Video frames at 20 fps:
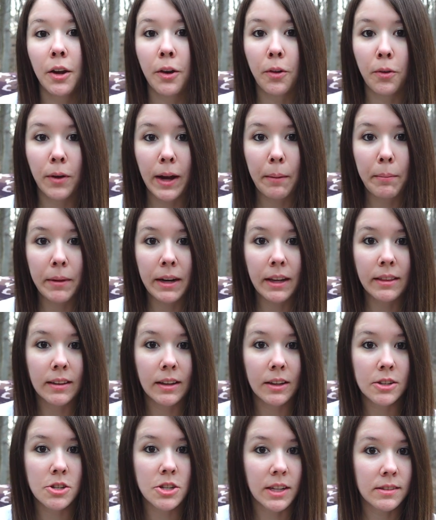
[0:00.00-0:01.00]
grab
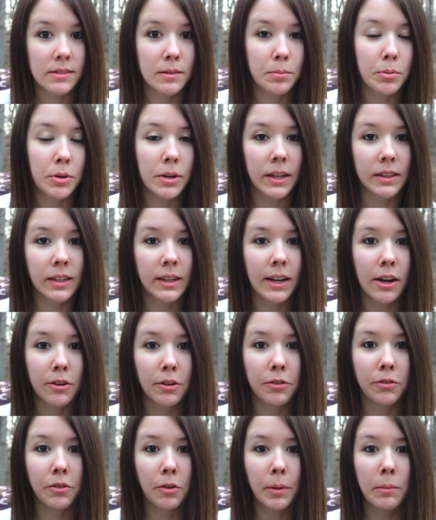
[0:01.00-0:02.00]
anything. She has to put it on the
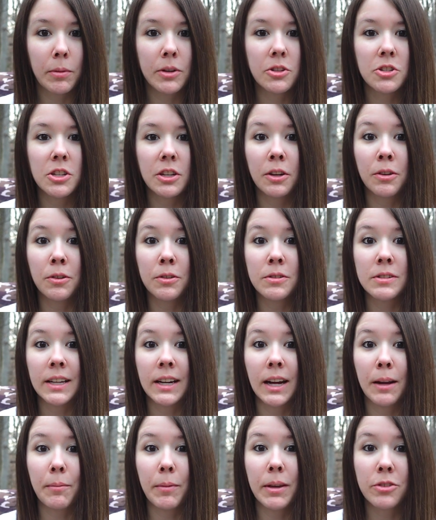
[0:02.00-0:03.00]
counter for me, but she knows
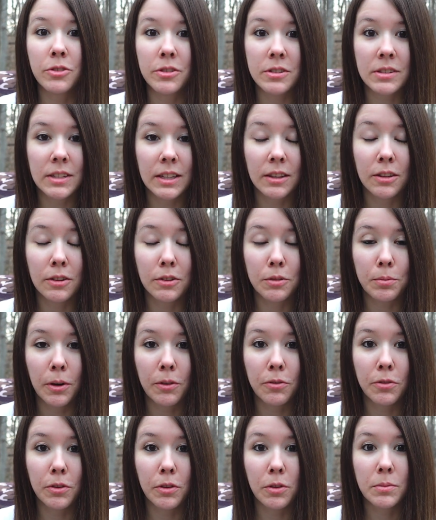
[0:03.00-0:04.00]
that I'm interested in those
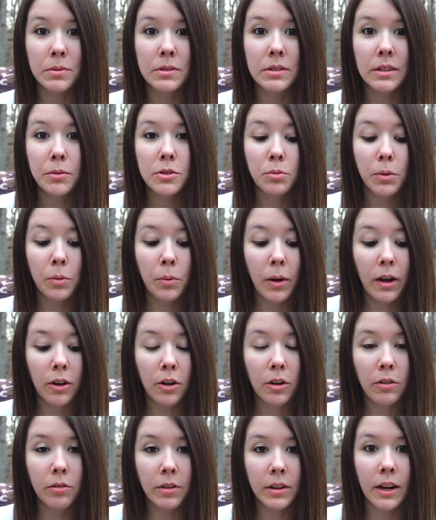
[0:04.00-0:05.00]
perfumes. So we walk
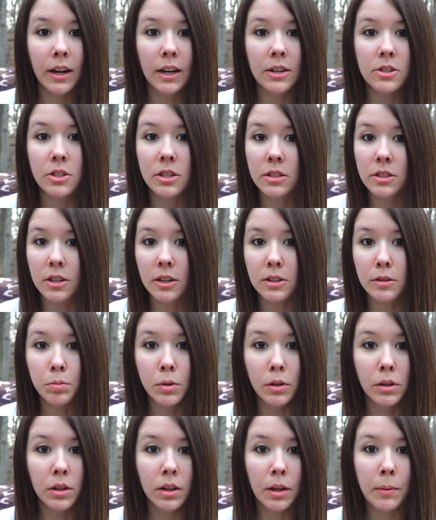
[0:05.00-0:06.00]
over there and she starts
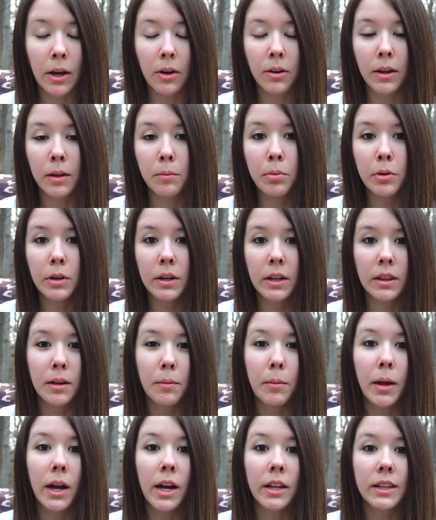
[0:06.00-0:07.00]
pulling them out and putting
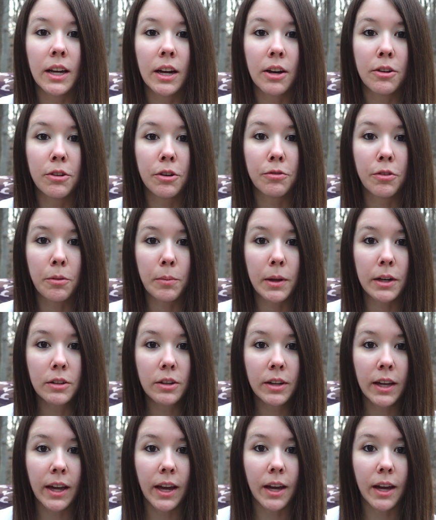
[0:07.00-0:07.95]
them on the counter for me to look